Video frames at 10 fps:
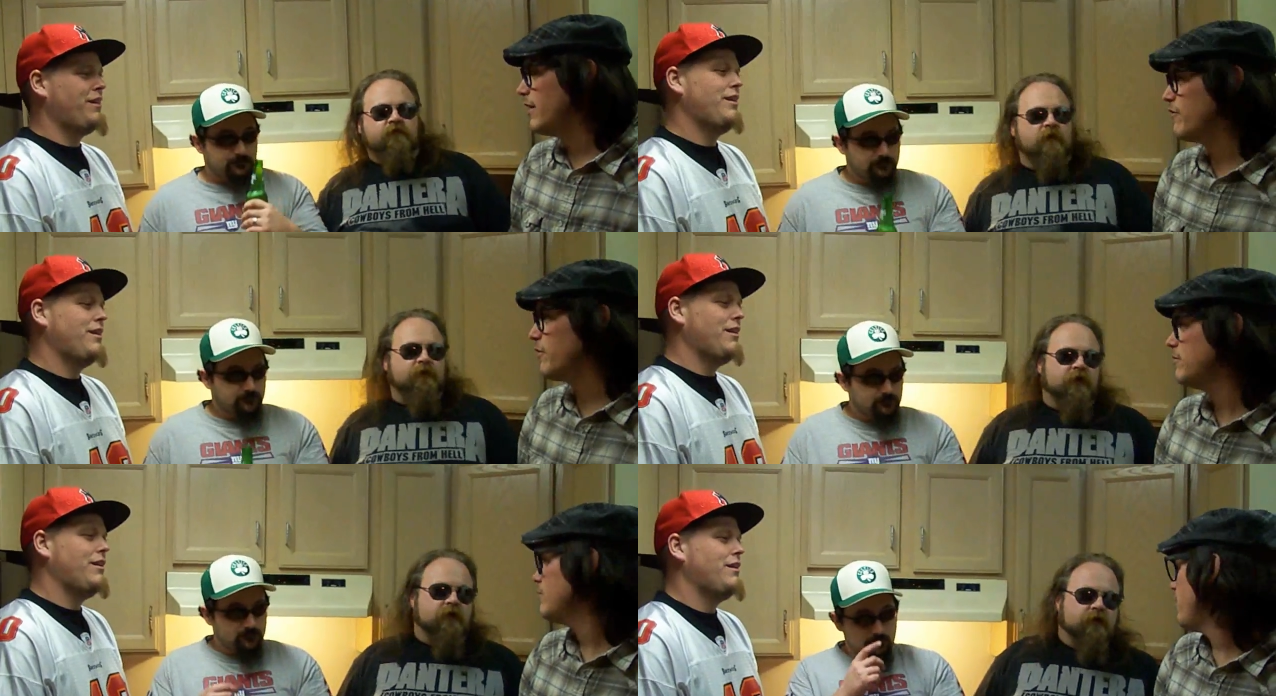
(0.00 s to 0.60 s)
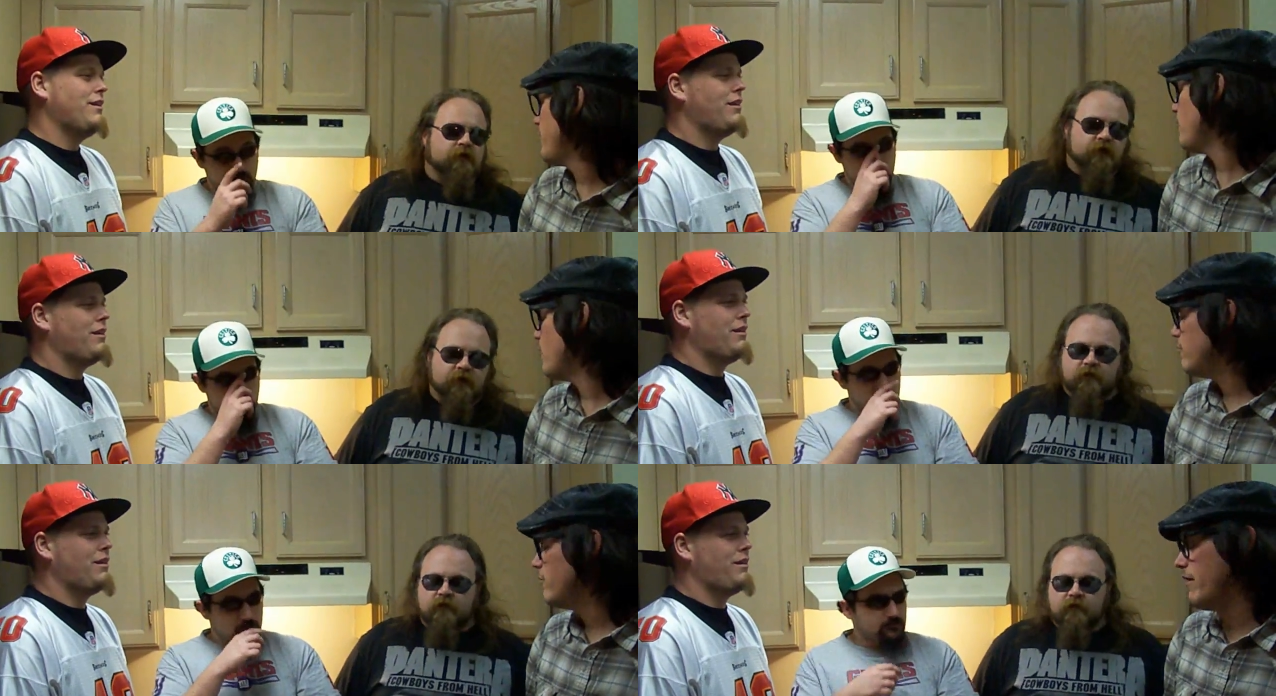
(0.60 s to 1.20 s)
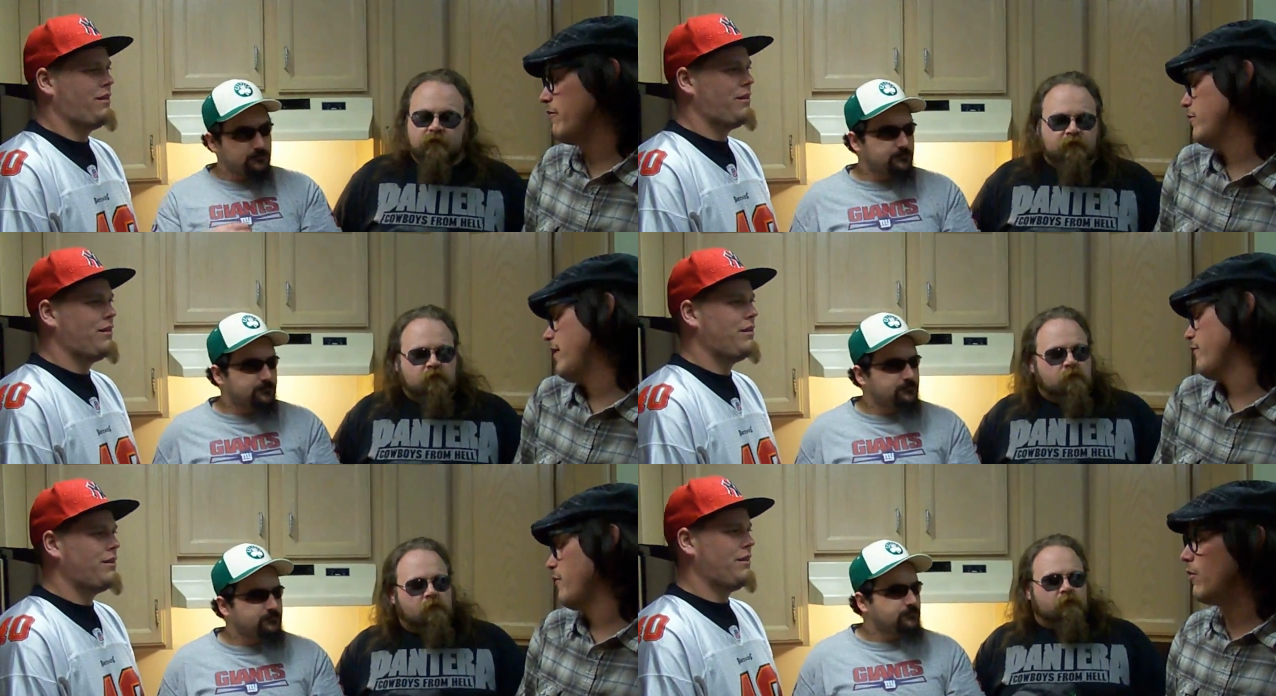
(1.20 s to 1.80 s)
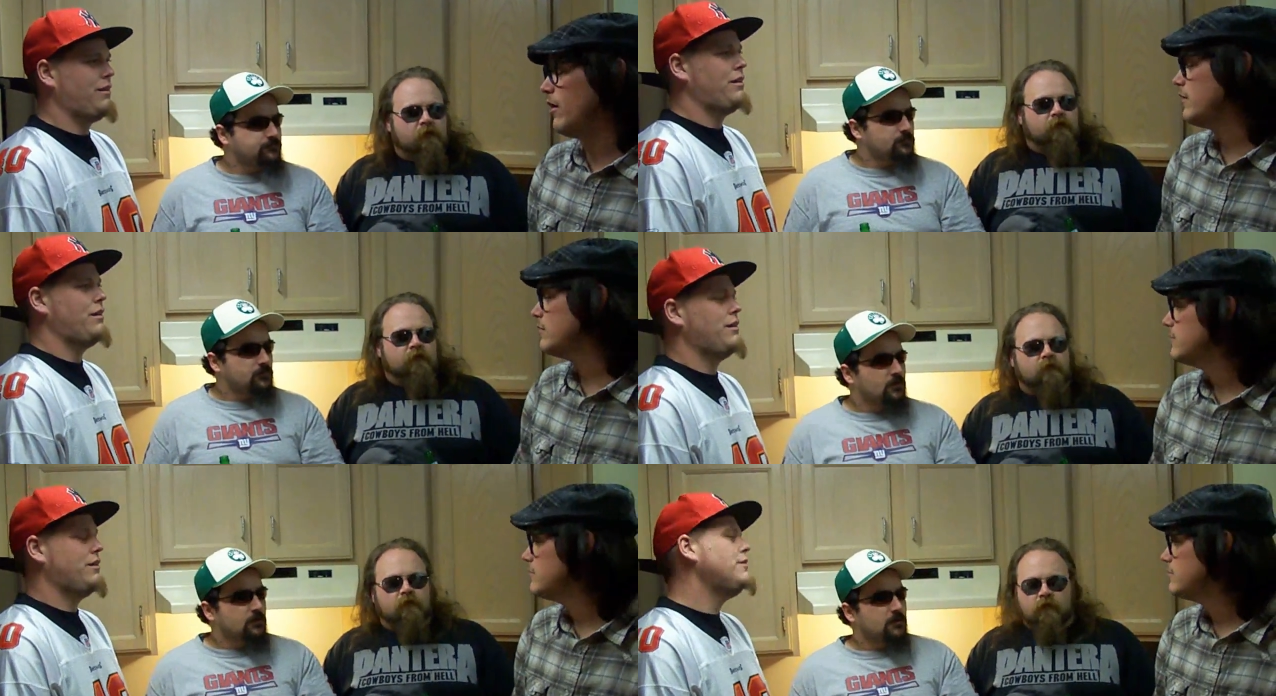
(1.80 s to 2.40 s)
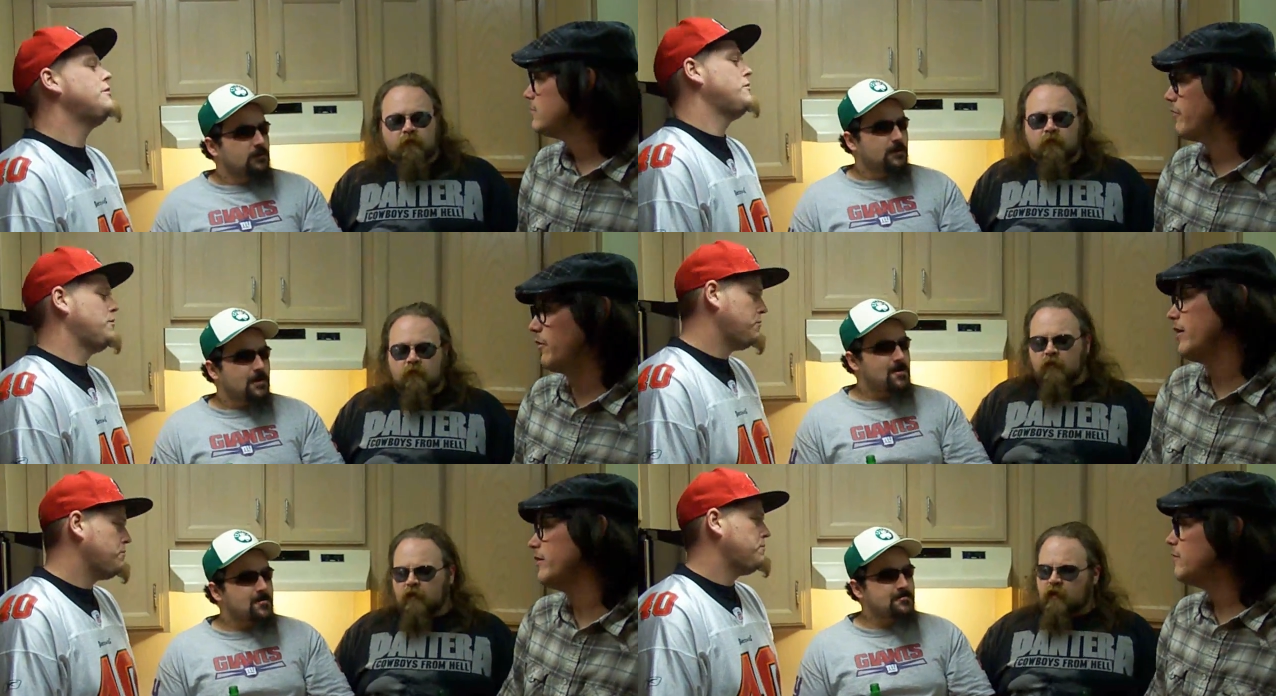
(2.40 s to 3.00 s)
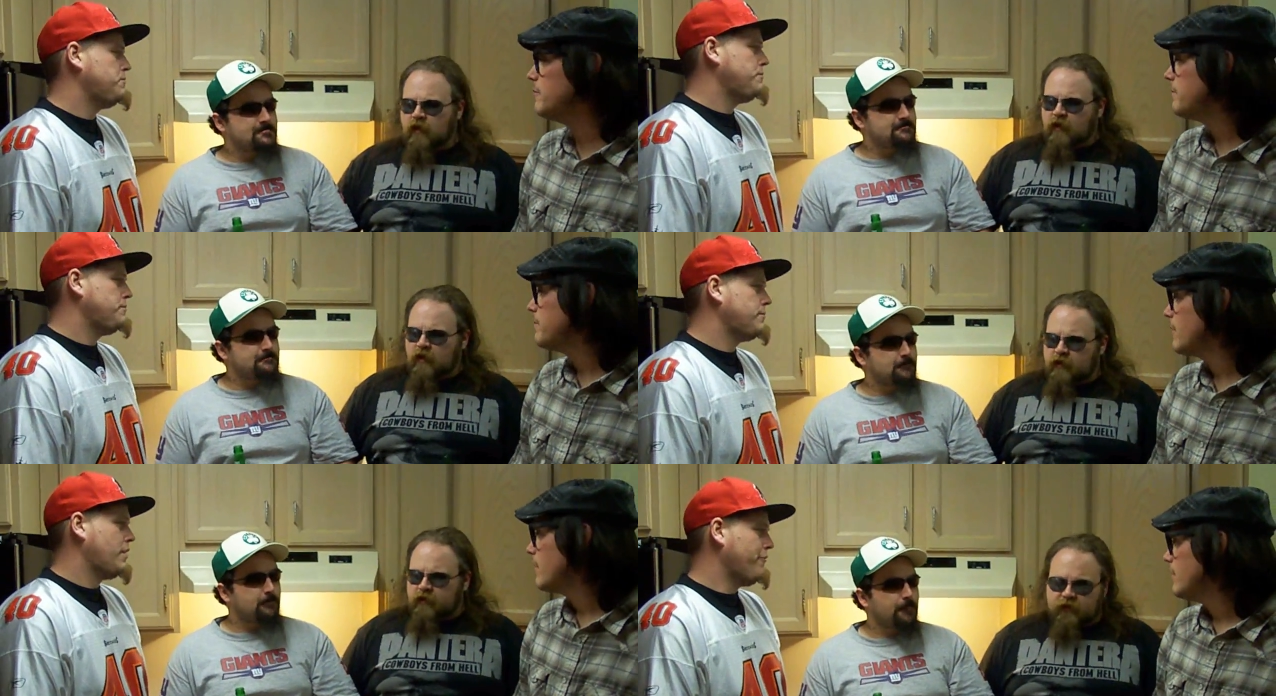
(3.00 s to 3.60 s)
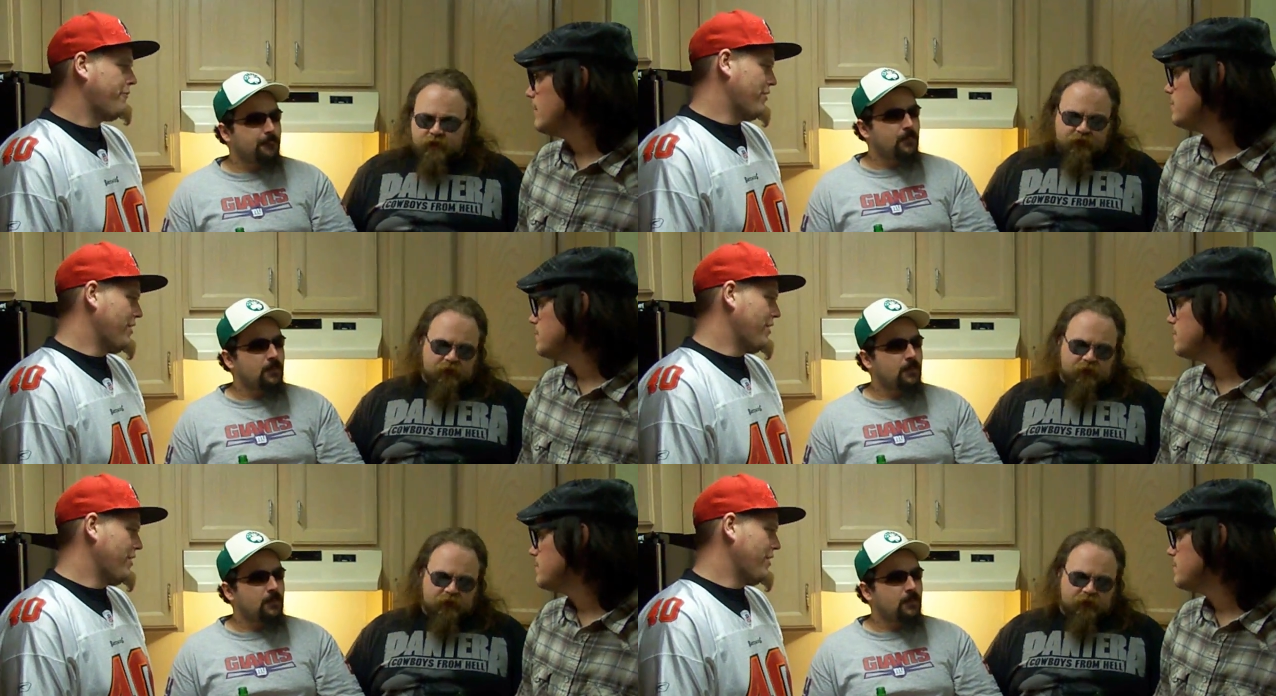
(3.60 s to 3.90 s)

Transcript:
Speaker 1: wherever, something? Wherever, you- wherever, whatever we want, whatever we want to do. Fair